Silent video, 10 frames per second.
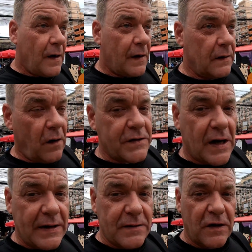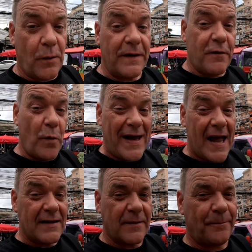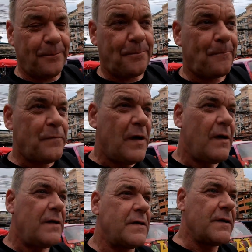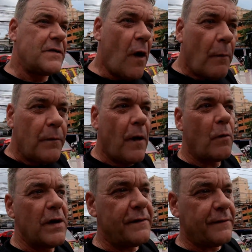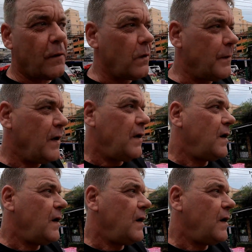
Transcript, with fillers: and a lot of Chinese only come here for a weekend so it's not not worth it for them